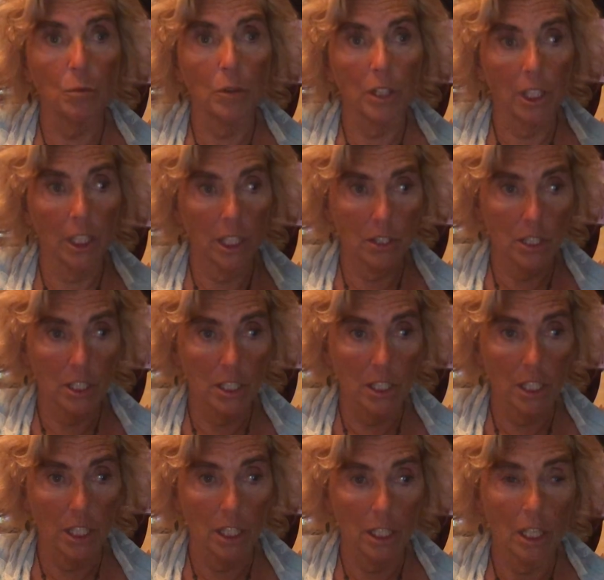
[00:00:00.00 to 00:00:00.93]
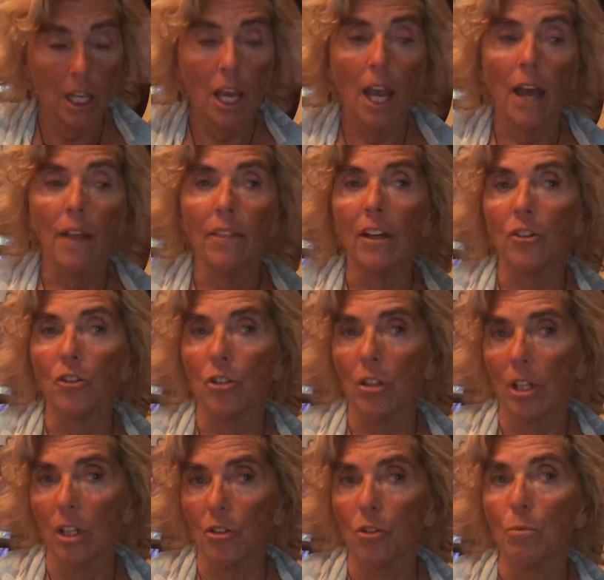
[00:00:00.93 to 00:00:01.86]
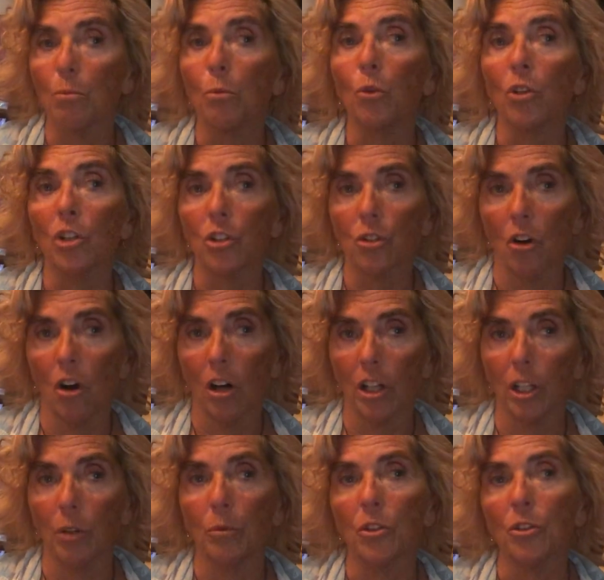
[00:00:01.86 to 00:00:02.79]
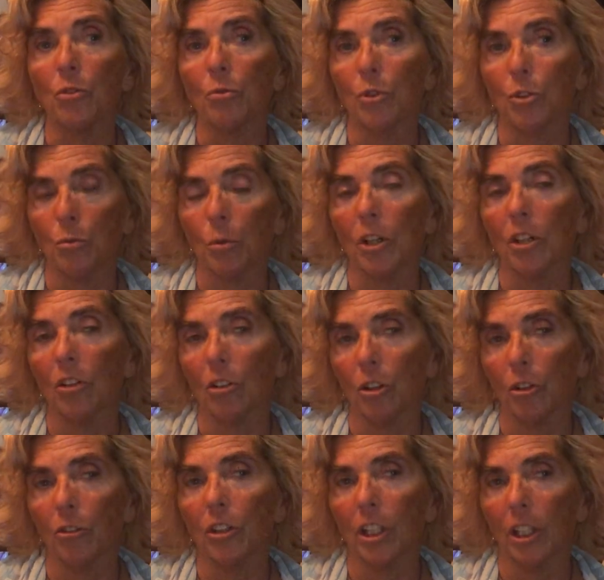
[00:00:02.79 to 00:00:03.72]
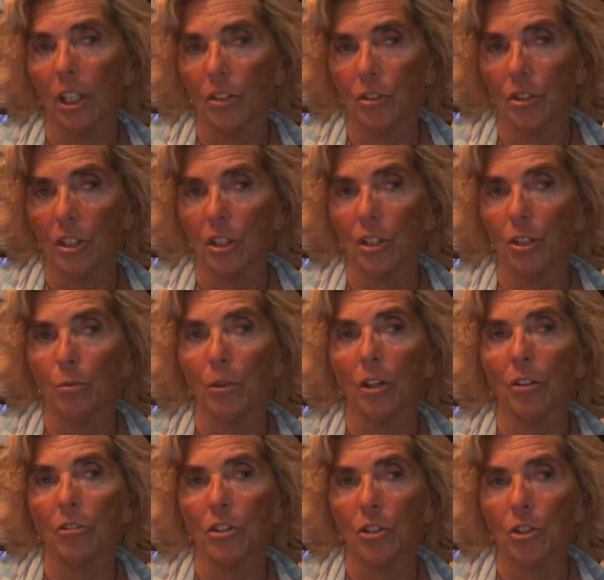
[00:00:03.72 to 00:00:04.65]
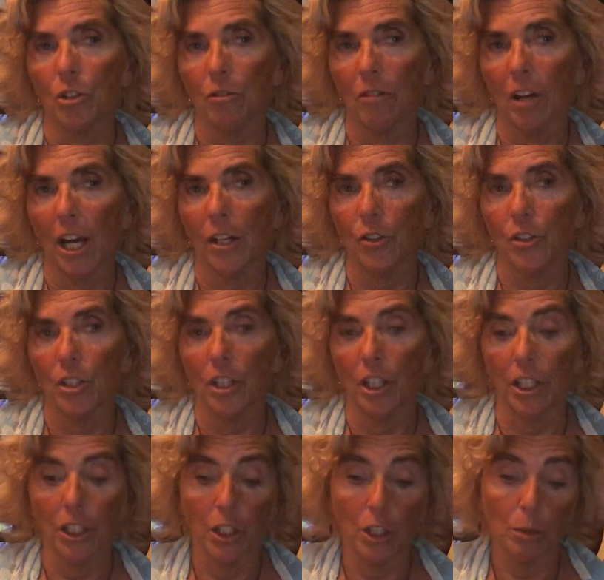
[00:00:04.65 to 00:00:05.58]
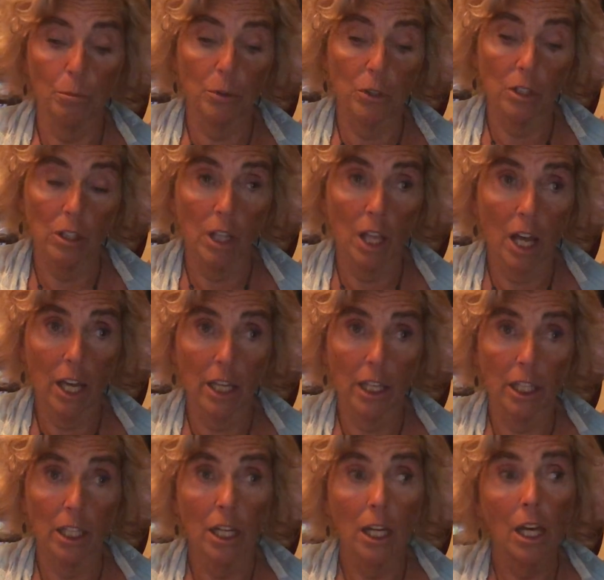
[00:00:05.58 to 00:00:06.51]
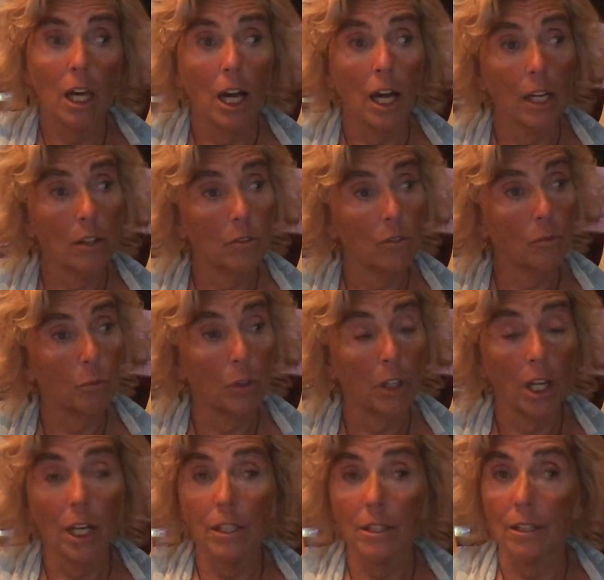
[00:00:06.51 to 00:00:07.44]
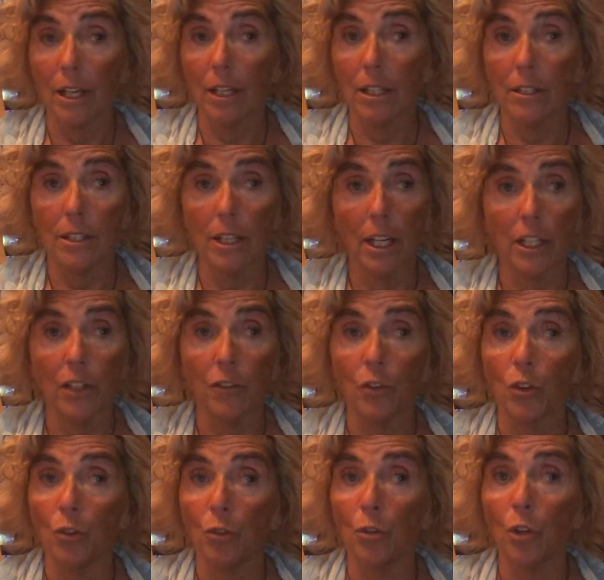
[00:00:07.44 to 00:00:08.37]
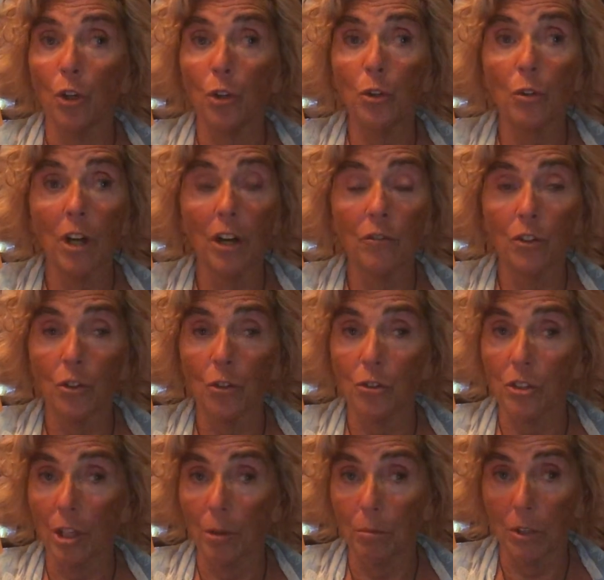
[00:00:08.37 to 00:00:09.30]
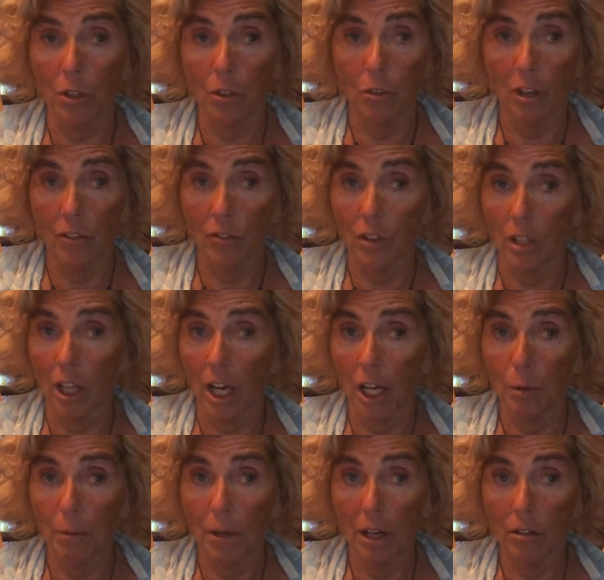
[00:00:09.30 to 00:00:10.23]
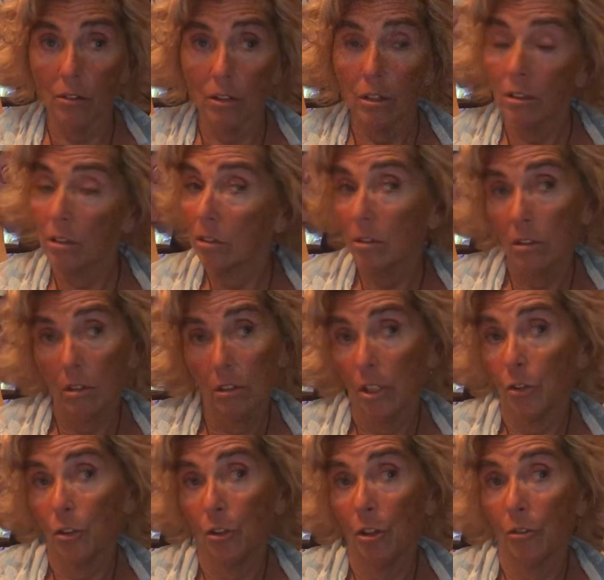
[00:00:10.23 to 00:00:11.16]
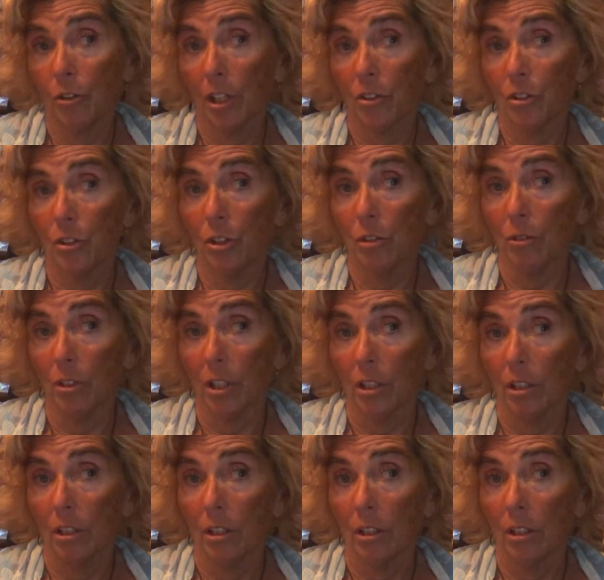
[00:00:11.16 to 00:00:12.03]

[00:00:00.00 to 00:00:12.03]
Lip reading: where they get to see it, and then there's more talking, which is where the learning lesson is, whether it's a strategy. Like in the book Lying, what I say is that if you know you have to do something you have to lie about, then you know not to do it.